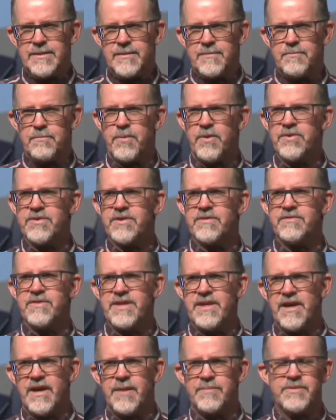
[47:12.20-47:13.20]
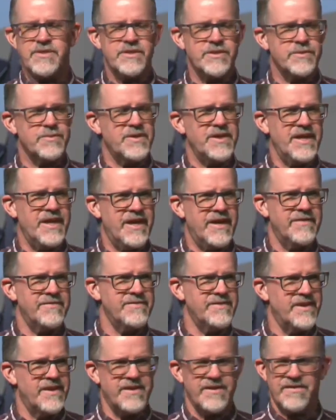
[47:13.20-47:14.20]
both of the options we have,
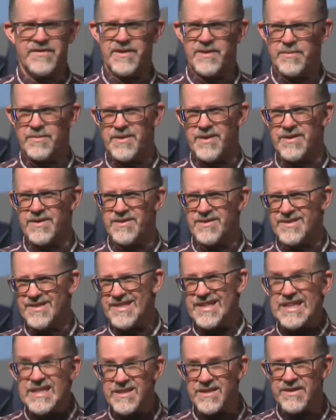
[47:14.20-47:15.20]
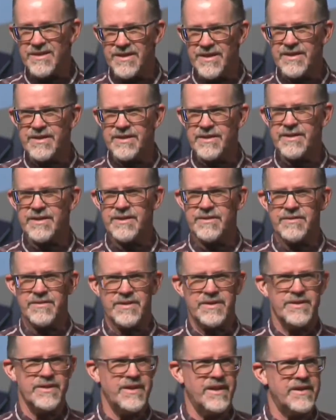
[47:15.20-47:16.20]
none of them are good.
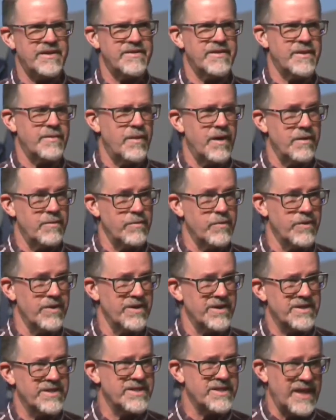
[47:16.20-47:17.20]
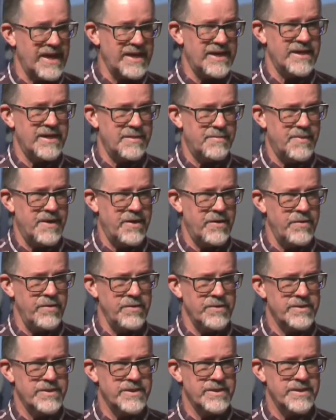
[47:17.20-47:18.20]
None of them we're excited
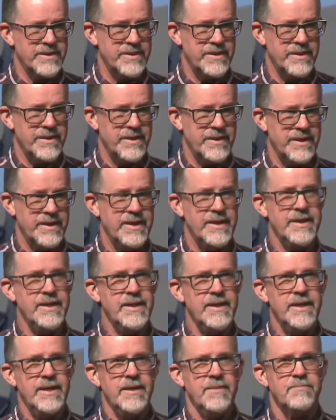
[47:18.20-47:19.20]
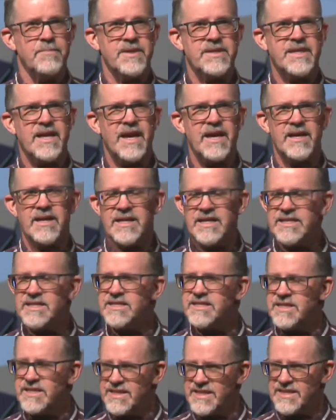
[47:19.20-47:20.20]
about. But that
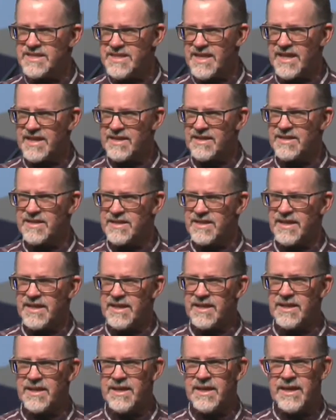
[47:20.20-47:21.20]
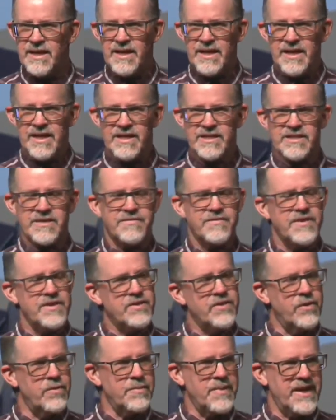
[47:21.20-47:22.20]
leads to the second thing, is if we
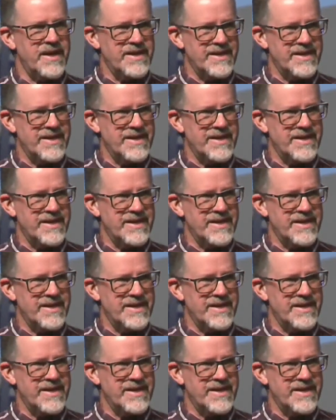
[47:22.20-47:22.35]
don't make a